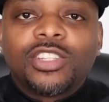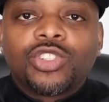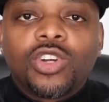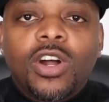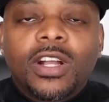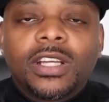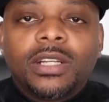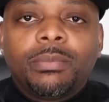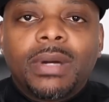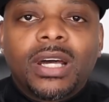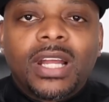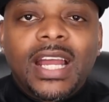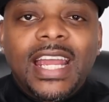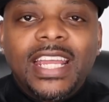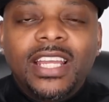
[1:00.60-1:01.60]
is talking
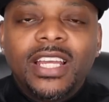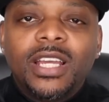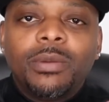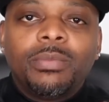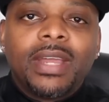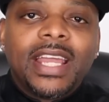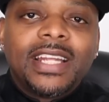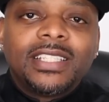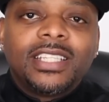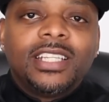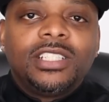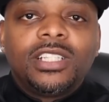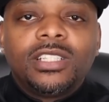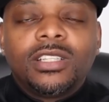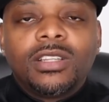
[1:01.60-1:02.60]
about, all right? Pay attention